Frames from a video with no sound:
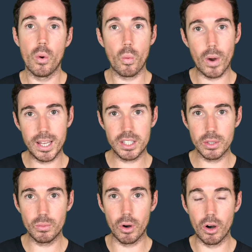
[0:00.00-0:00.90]
when to
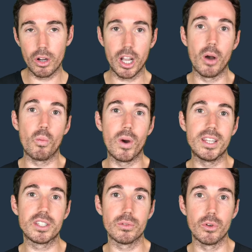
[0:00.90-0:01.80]
walk and when
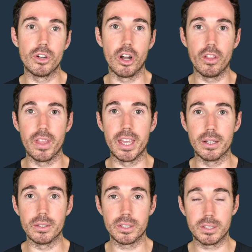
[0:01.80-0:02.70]
to run on the
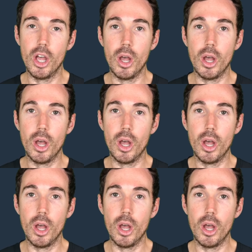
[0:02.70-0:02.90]
hills.